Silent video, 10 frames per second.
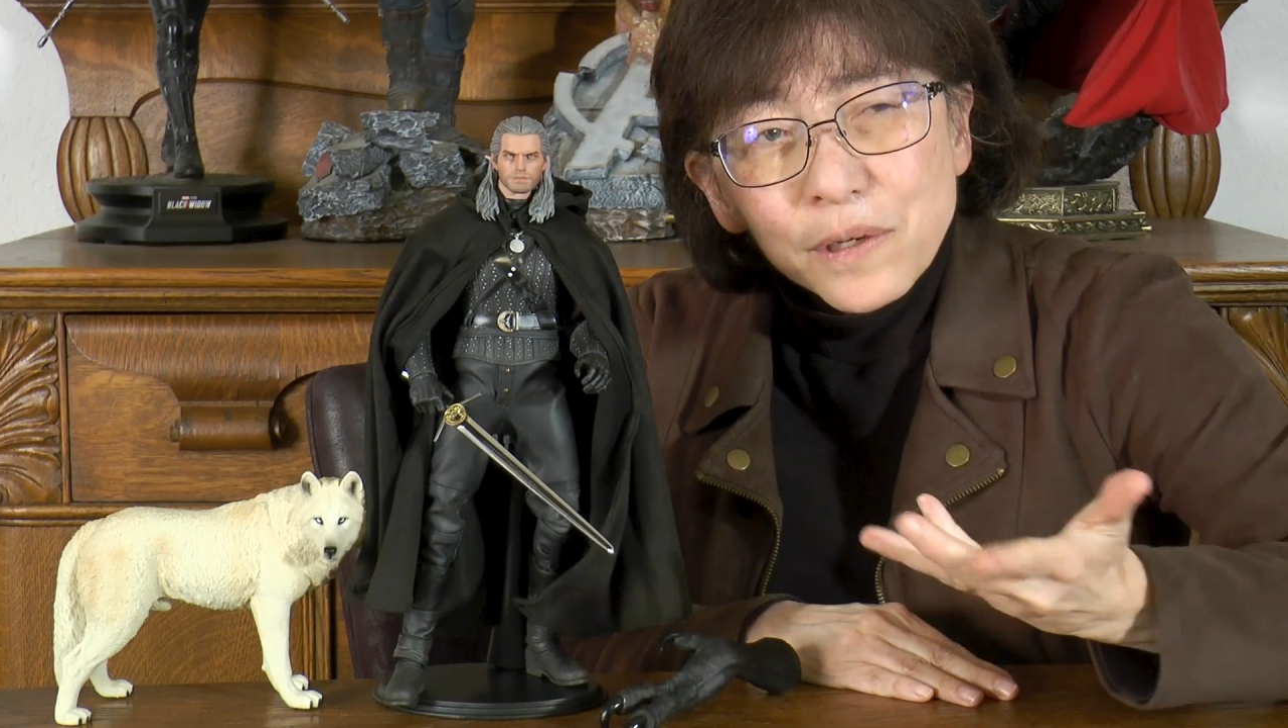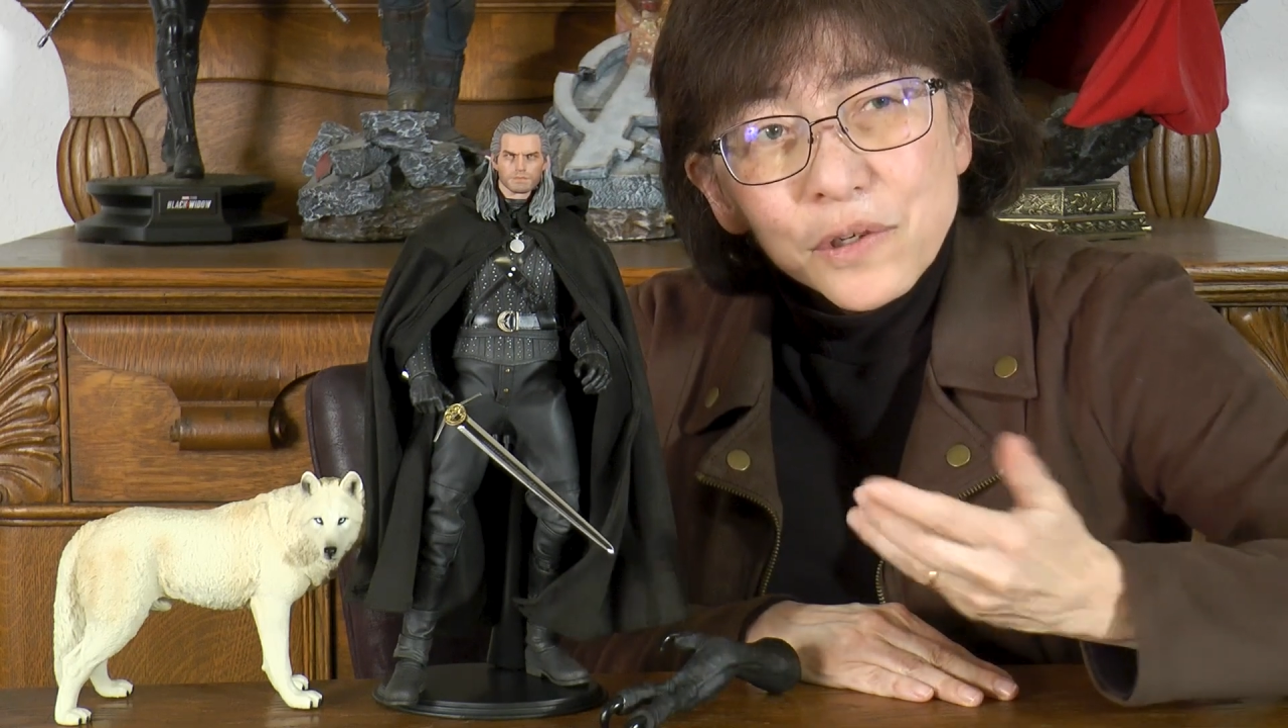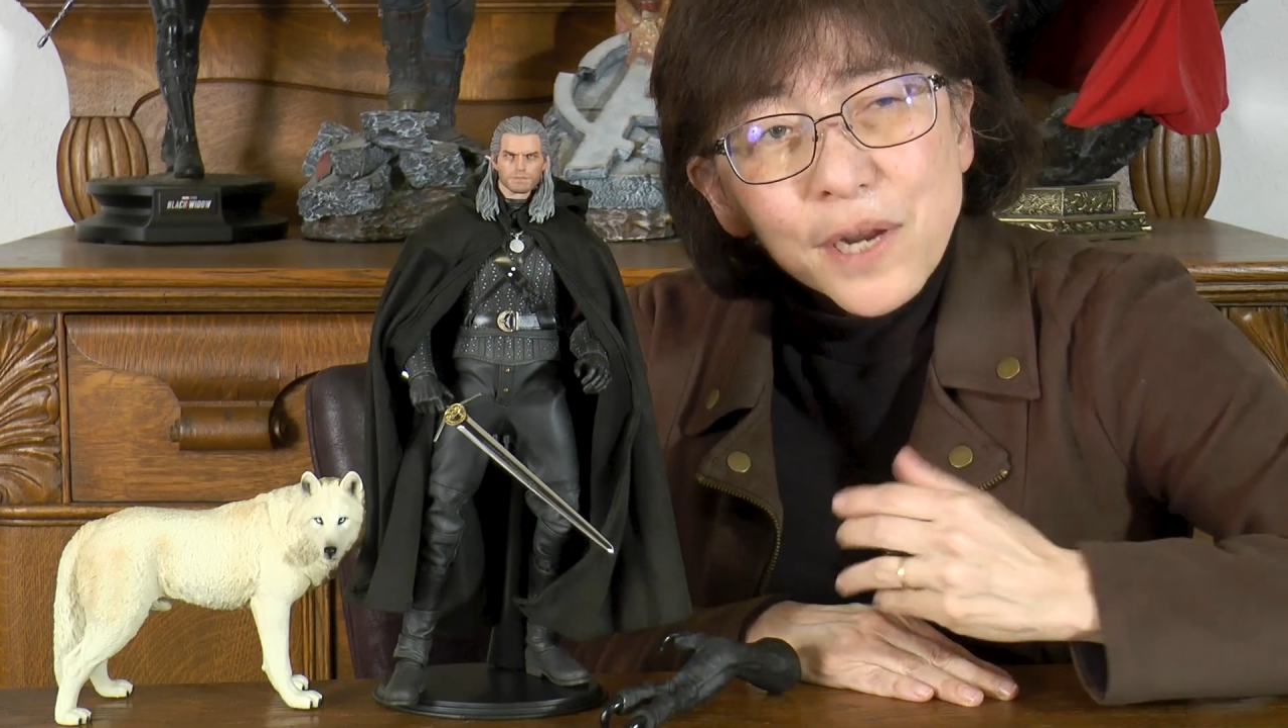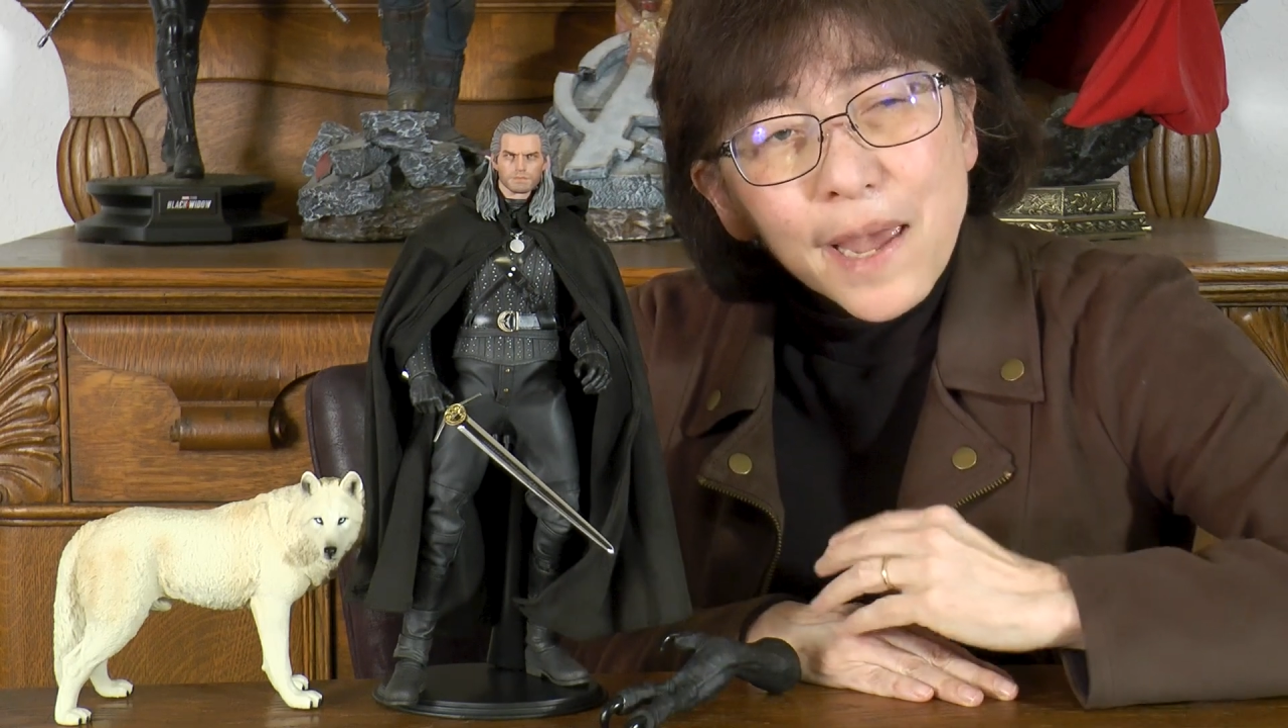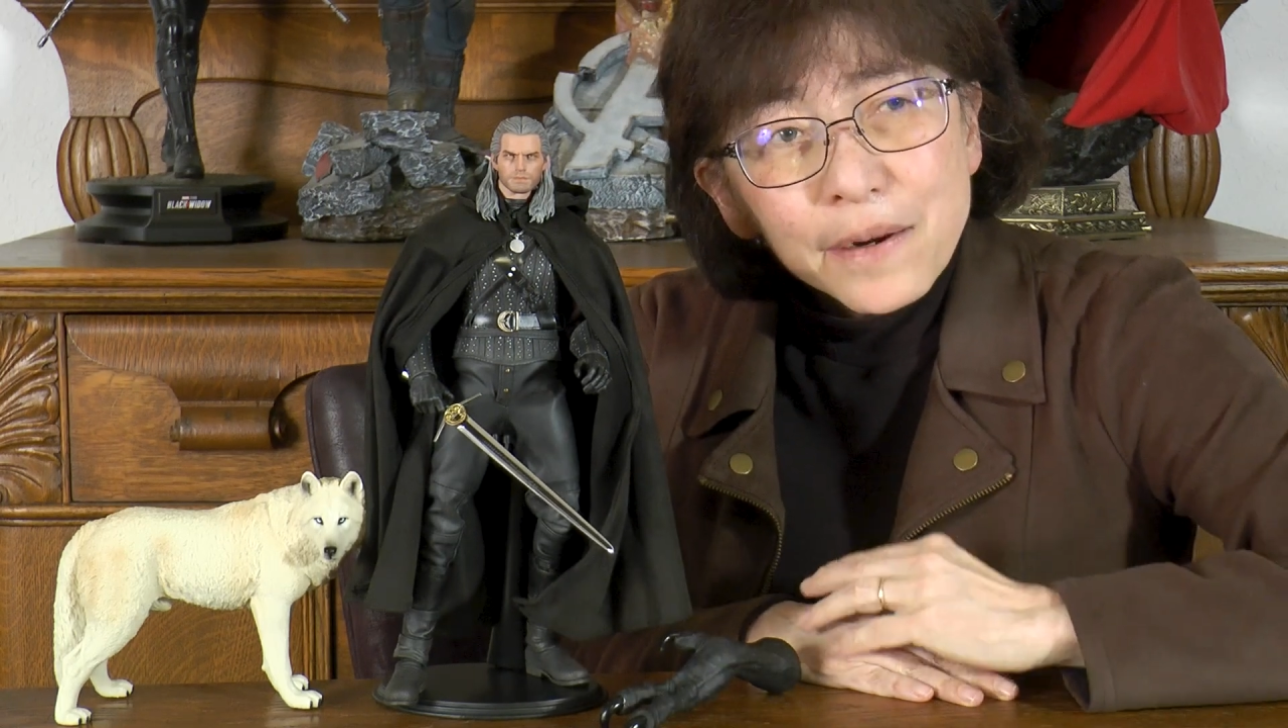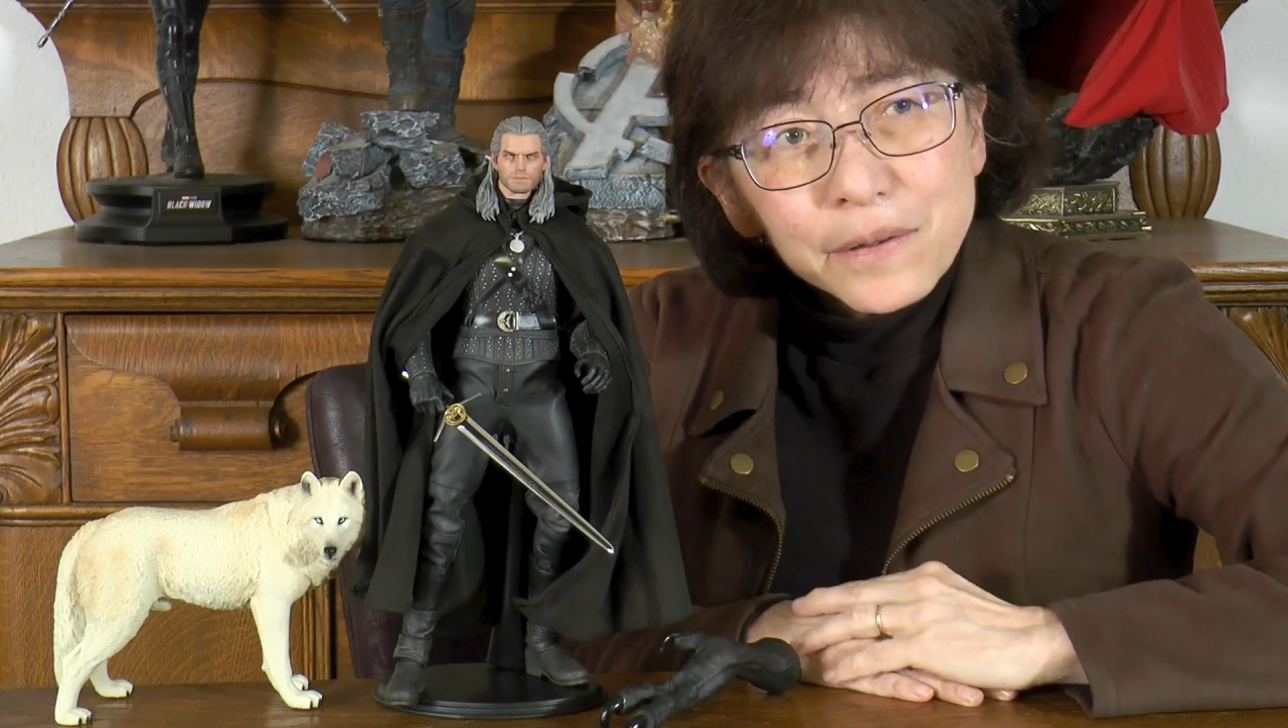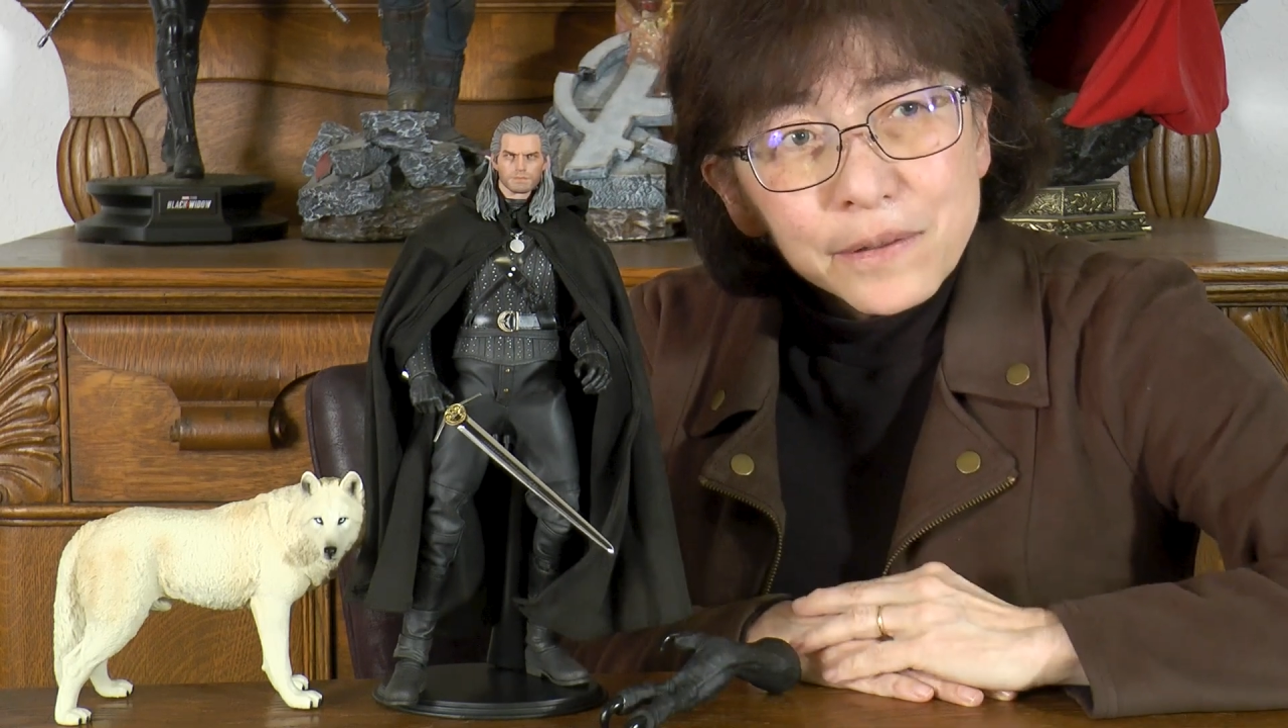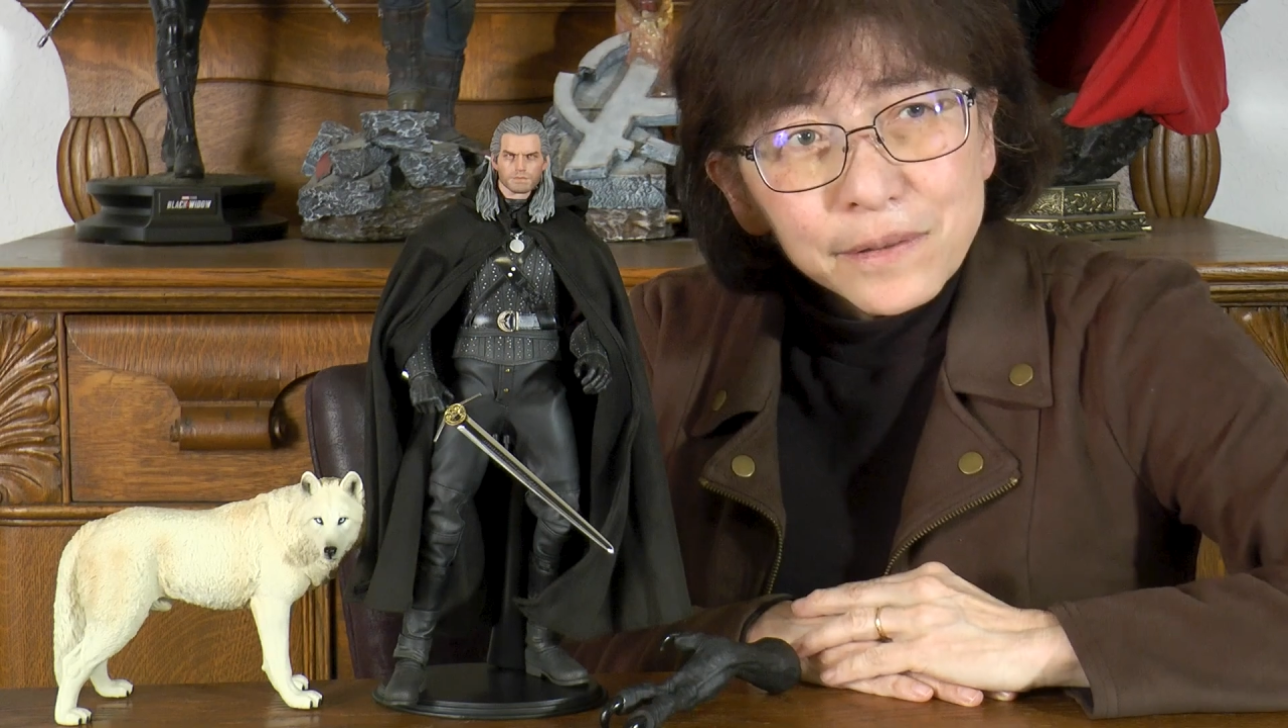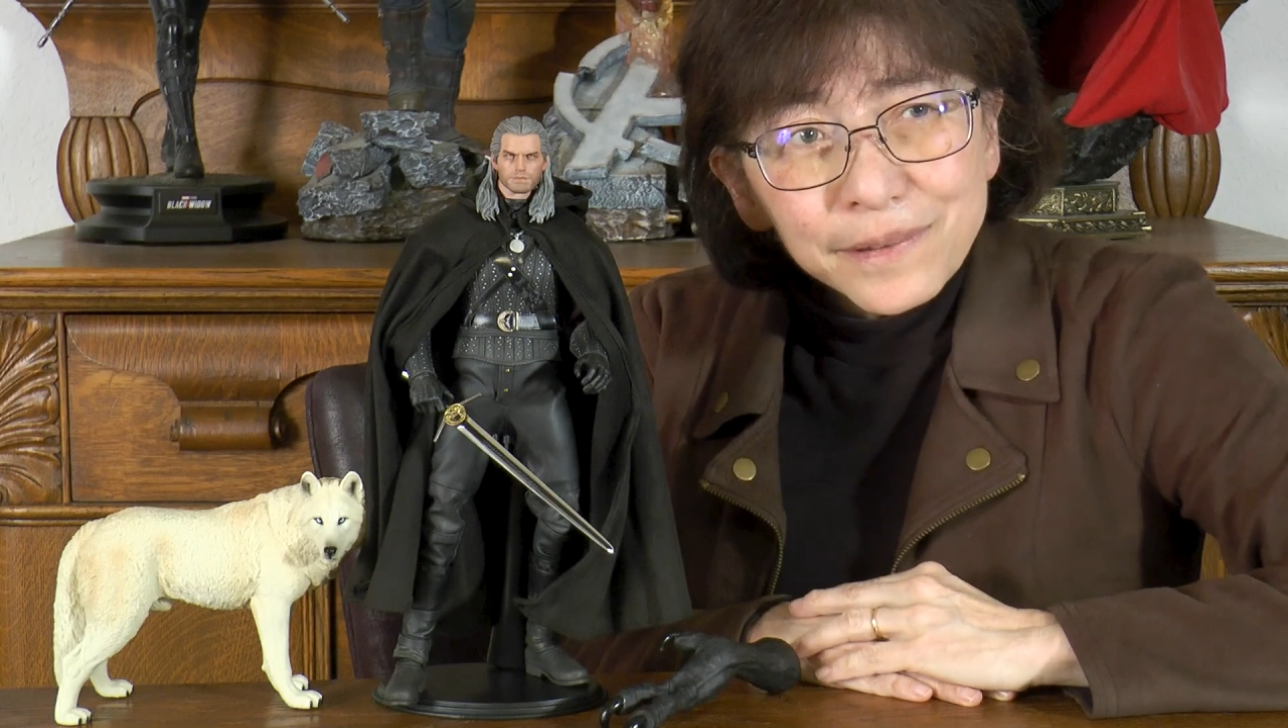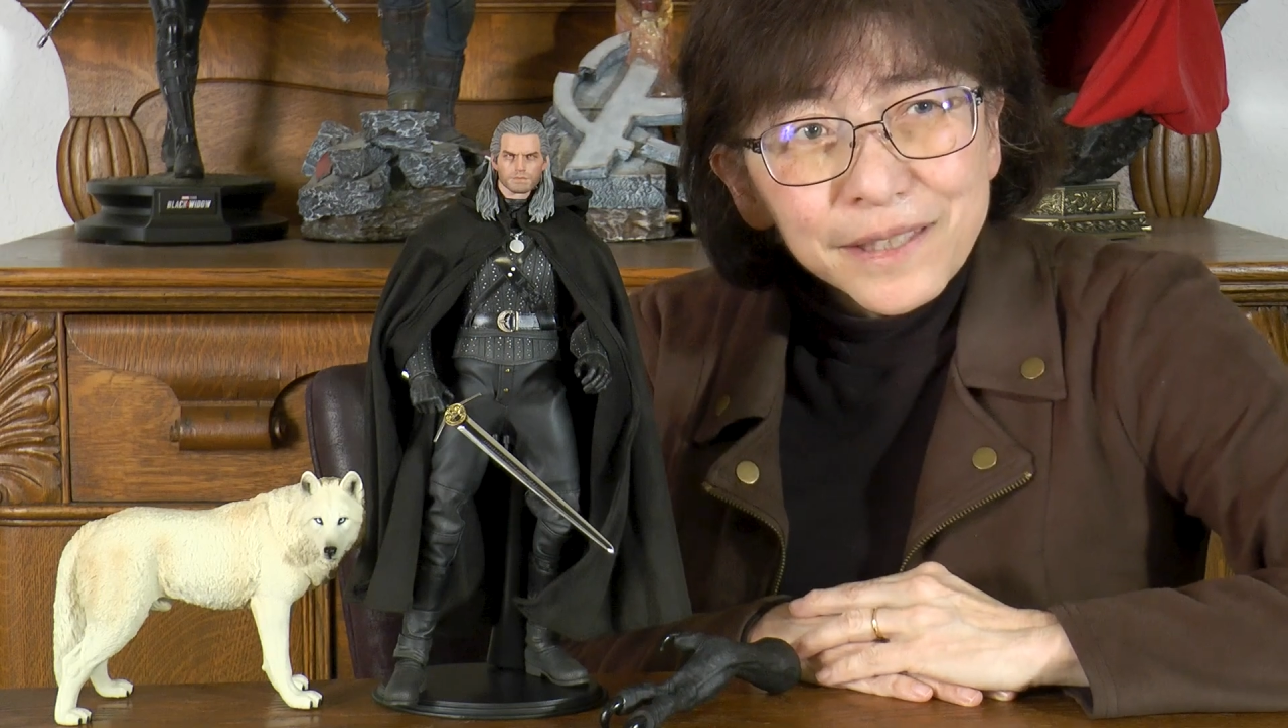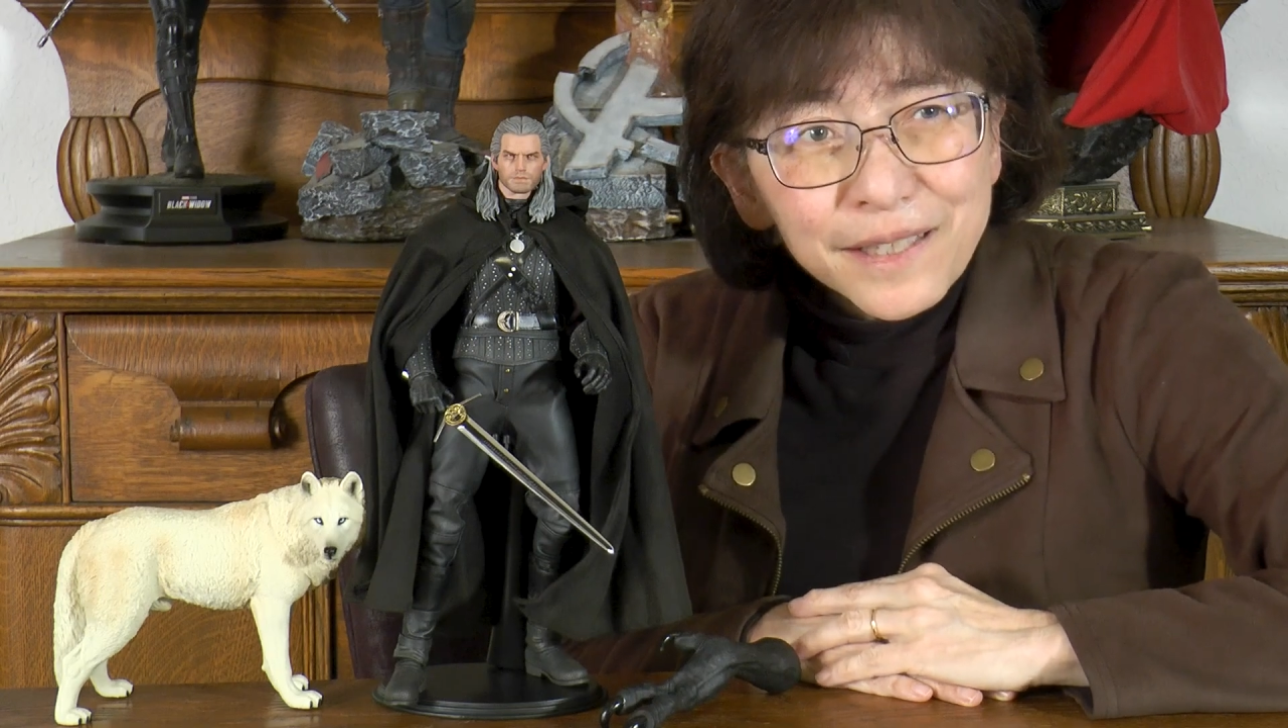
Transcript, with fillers: our channel.